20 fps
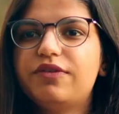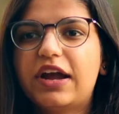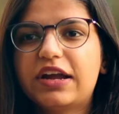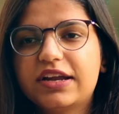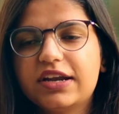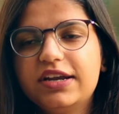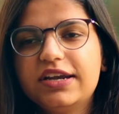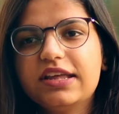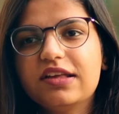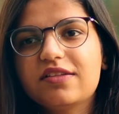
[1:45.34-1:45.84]

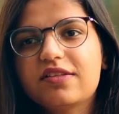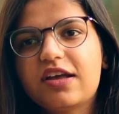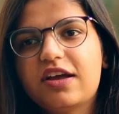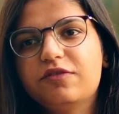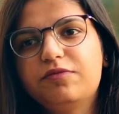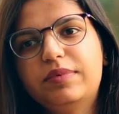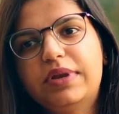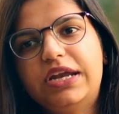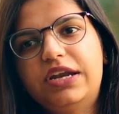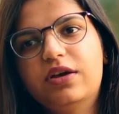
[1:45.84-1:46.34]
Faculties
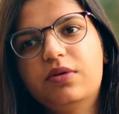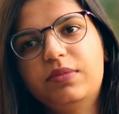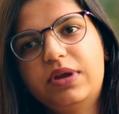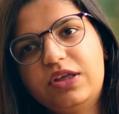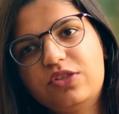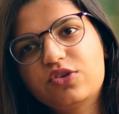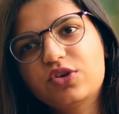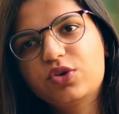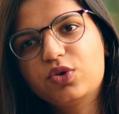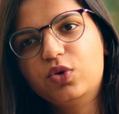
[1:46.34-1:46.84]
have played a
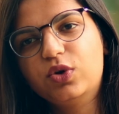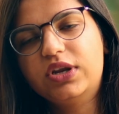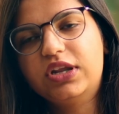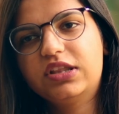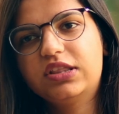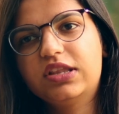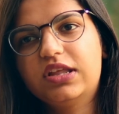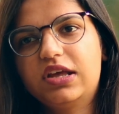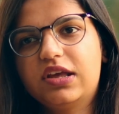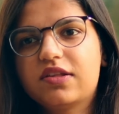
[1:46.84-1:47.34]
major role
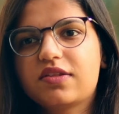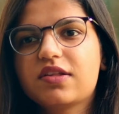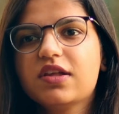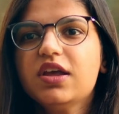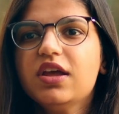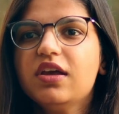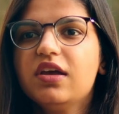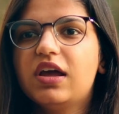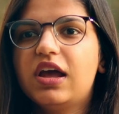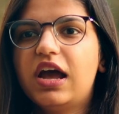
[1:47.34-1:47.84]
in this,
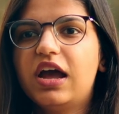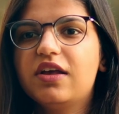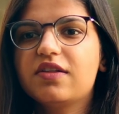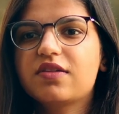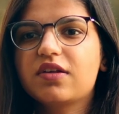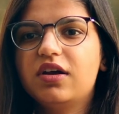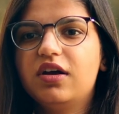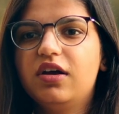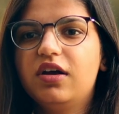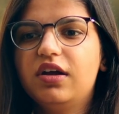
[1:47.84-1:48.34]

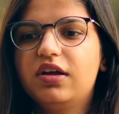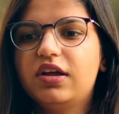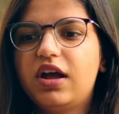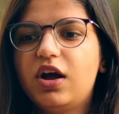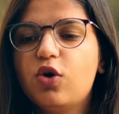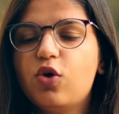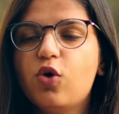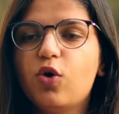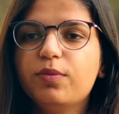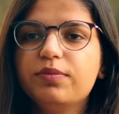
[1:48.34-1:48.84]
as a
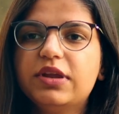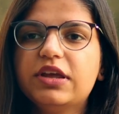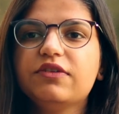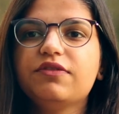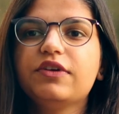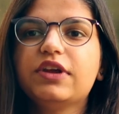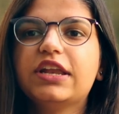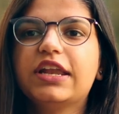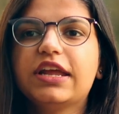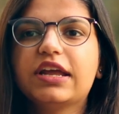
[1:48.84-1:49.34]
homely
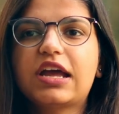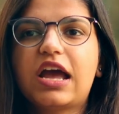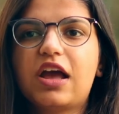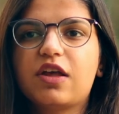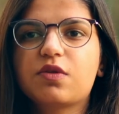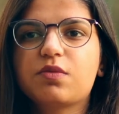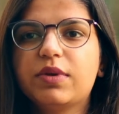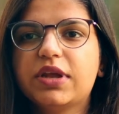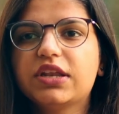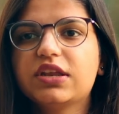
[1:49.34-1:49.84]
feeling
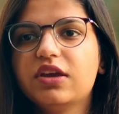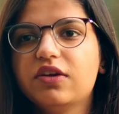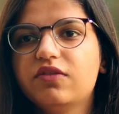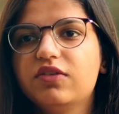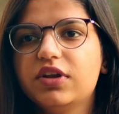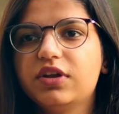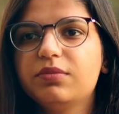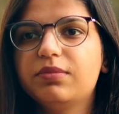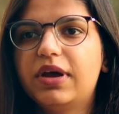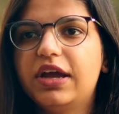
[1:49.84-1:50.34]
has been
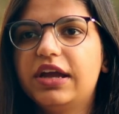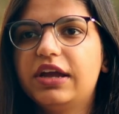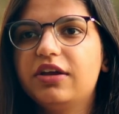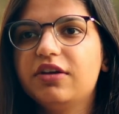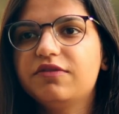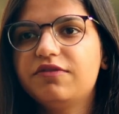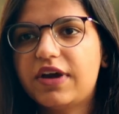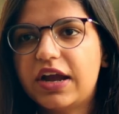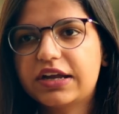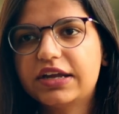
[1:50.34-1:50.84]
given
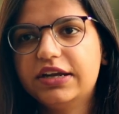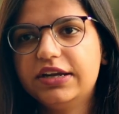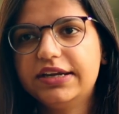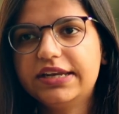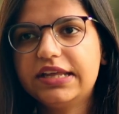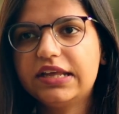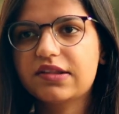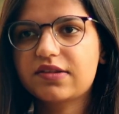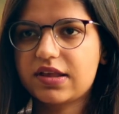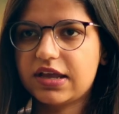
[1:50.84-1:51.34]
by
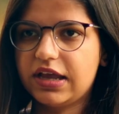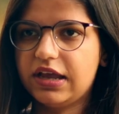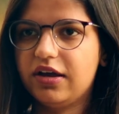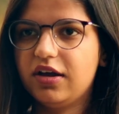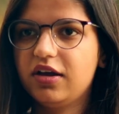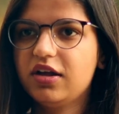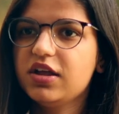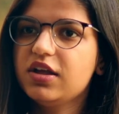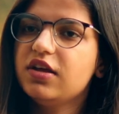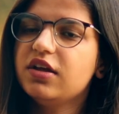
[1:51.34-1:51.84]
faculties
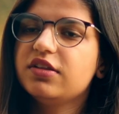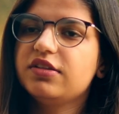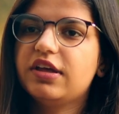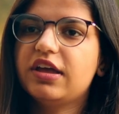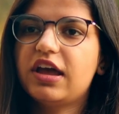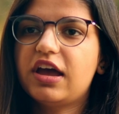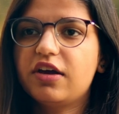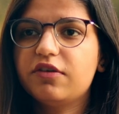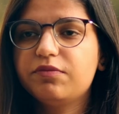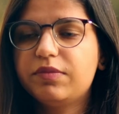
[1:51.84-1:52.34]
here.
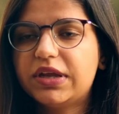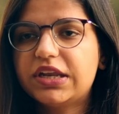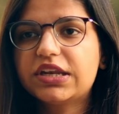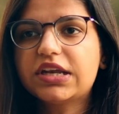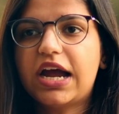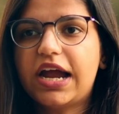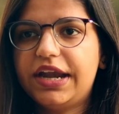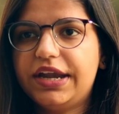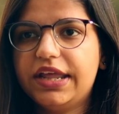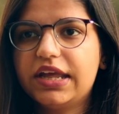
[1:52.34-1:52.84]
They have been
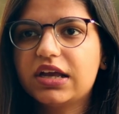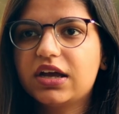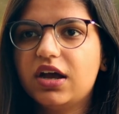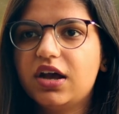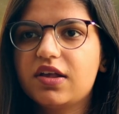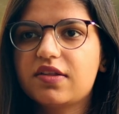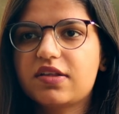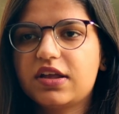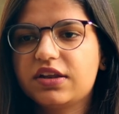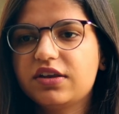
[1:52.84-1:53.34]
guiding
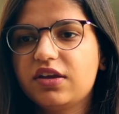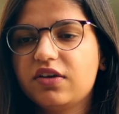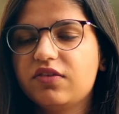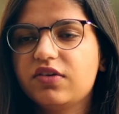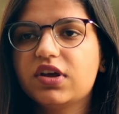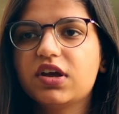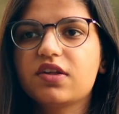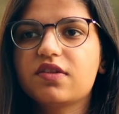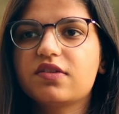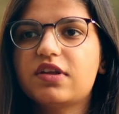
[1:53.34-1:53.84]
us and
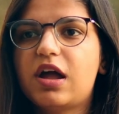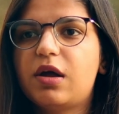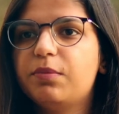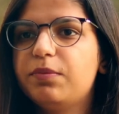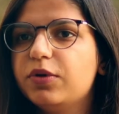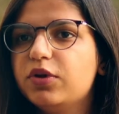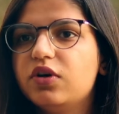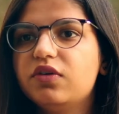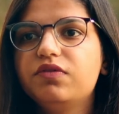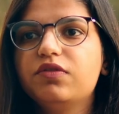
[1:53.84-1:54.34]
giving us the
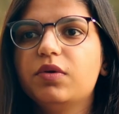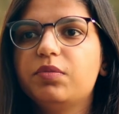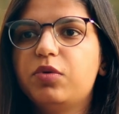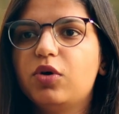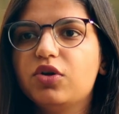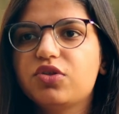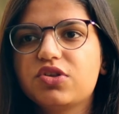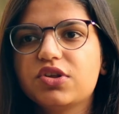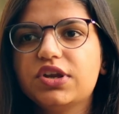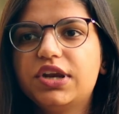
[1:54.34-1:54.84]
ample of
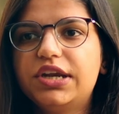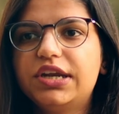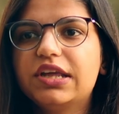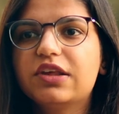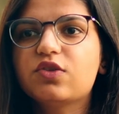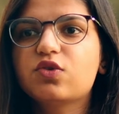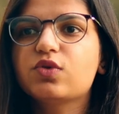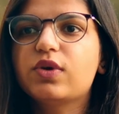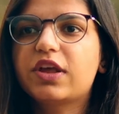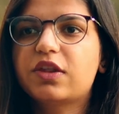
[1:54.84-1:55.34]

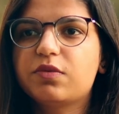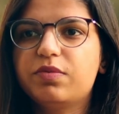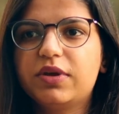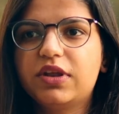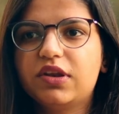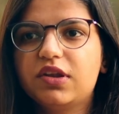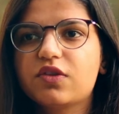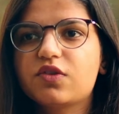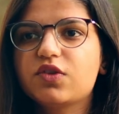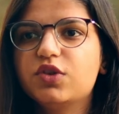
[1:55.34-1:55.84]
opportunities to
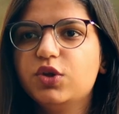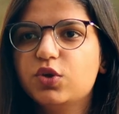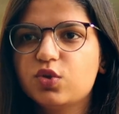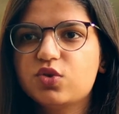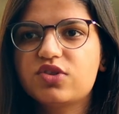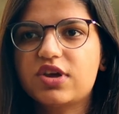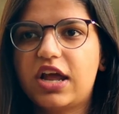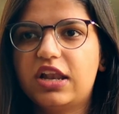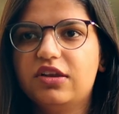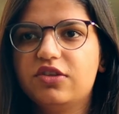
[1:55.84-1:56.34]
experience
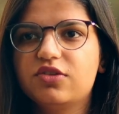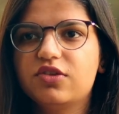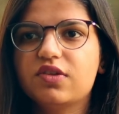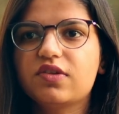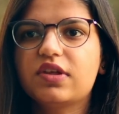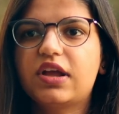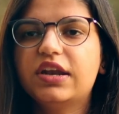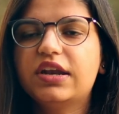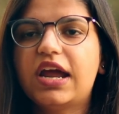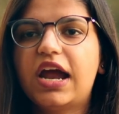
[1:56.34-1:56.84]
new
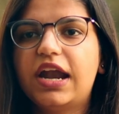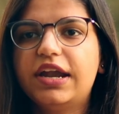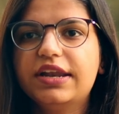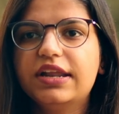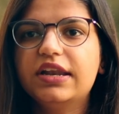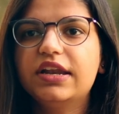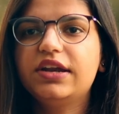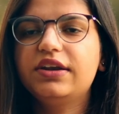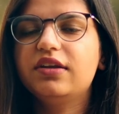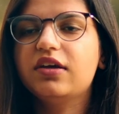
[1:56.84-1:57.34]
challenges and
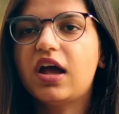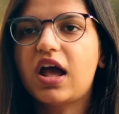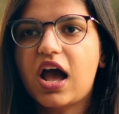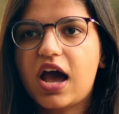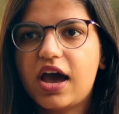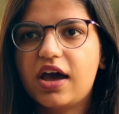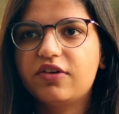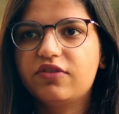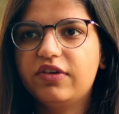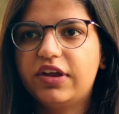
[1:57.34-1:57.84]
handle it
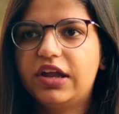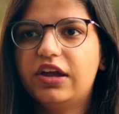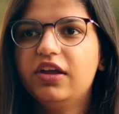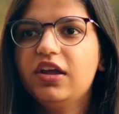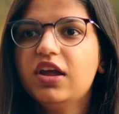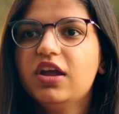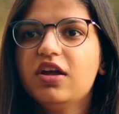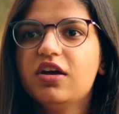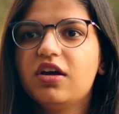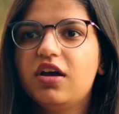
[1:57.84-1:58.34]
our way
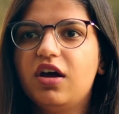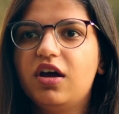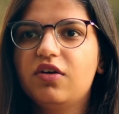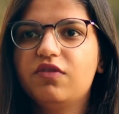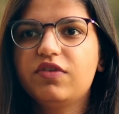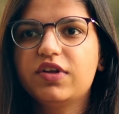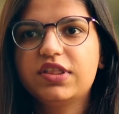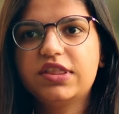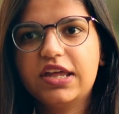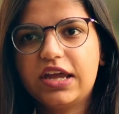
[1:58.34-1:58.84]

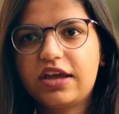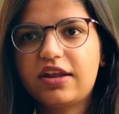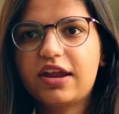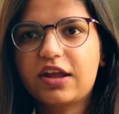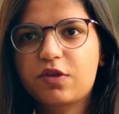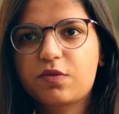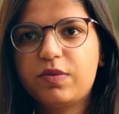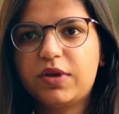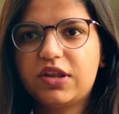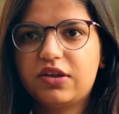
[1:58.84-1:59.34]
with their
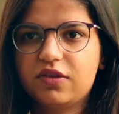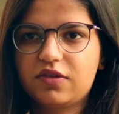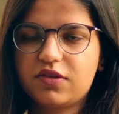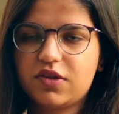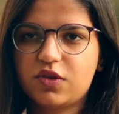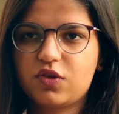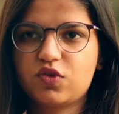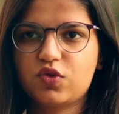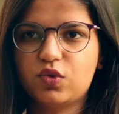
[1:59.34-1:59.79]
experiences